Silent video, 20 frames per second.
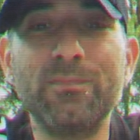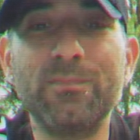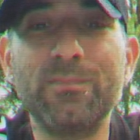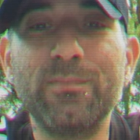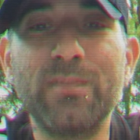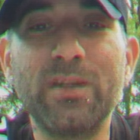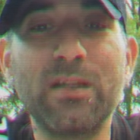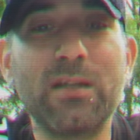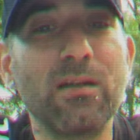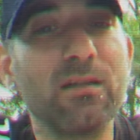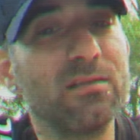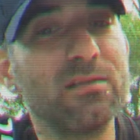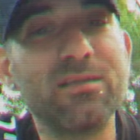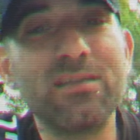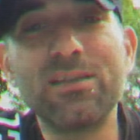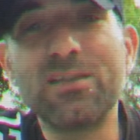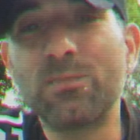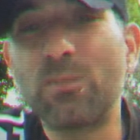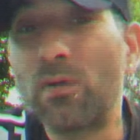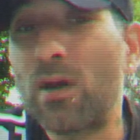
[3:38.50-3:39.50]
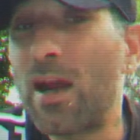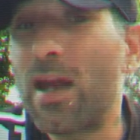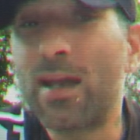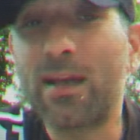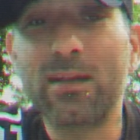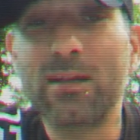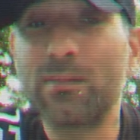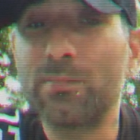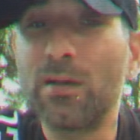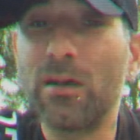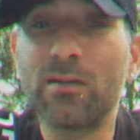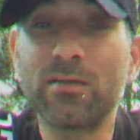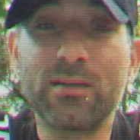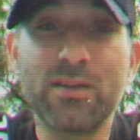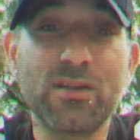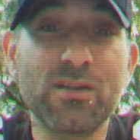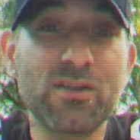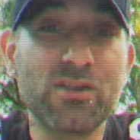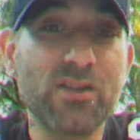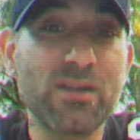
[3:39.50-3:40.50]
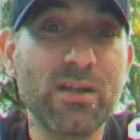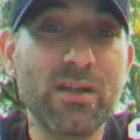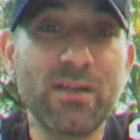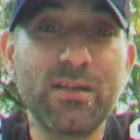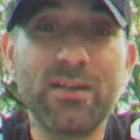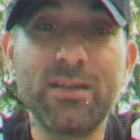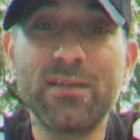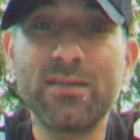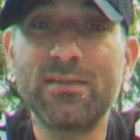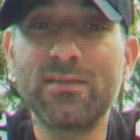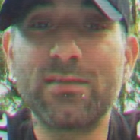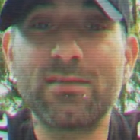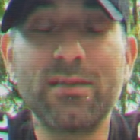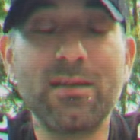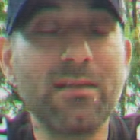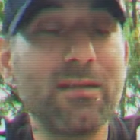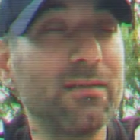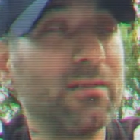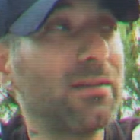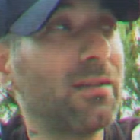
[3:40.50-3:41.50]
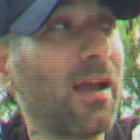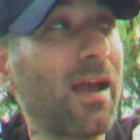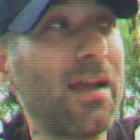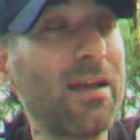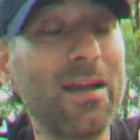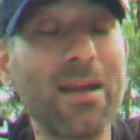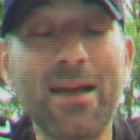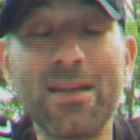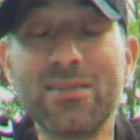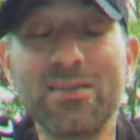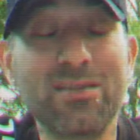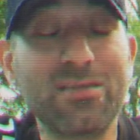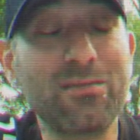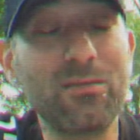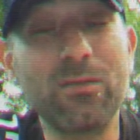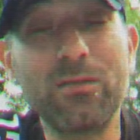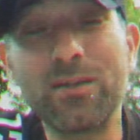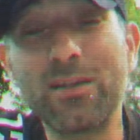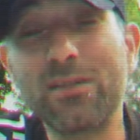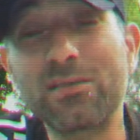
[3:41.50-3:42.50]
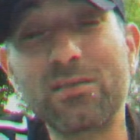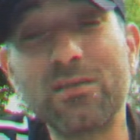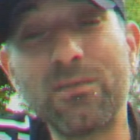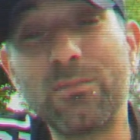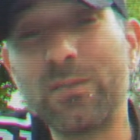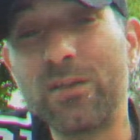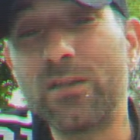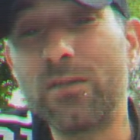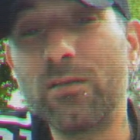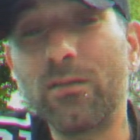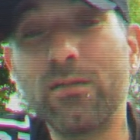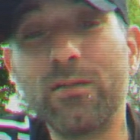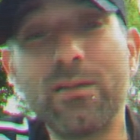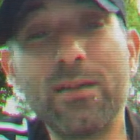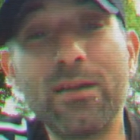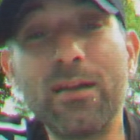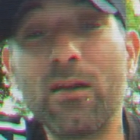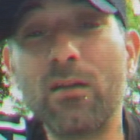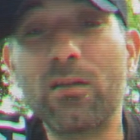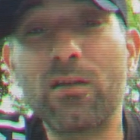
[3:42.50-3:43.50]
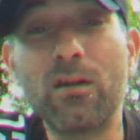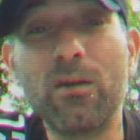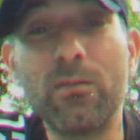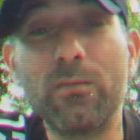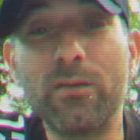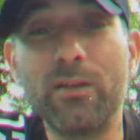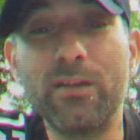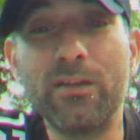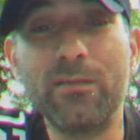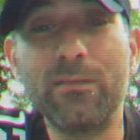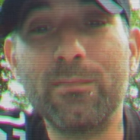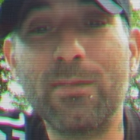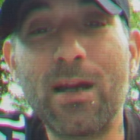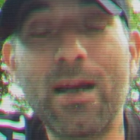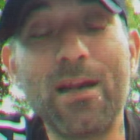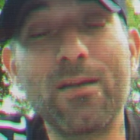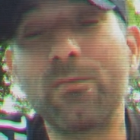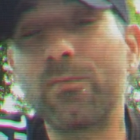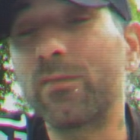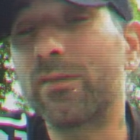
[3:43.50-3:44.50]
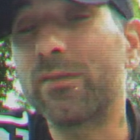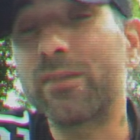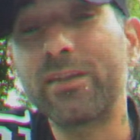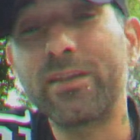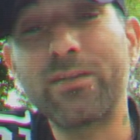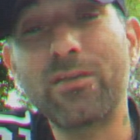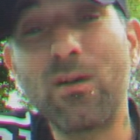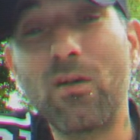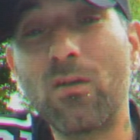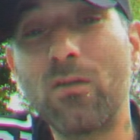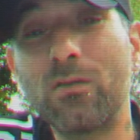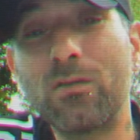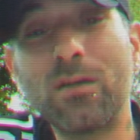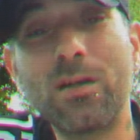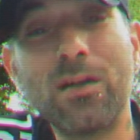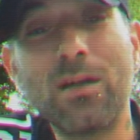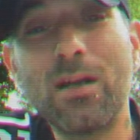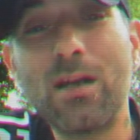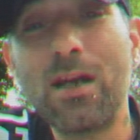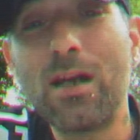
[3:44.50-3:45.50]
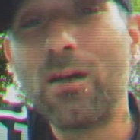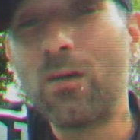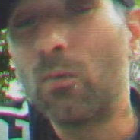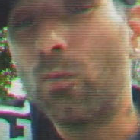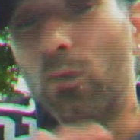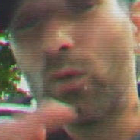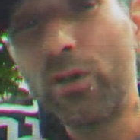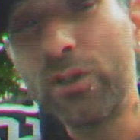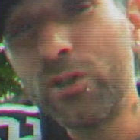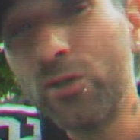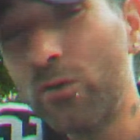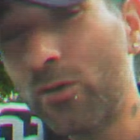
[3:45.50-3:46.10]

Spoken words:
Because he's bragging about this shit. I just don't think it's going to be good, the outcome with him. I really don't. What do you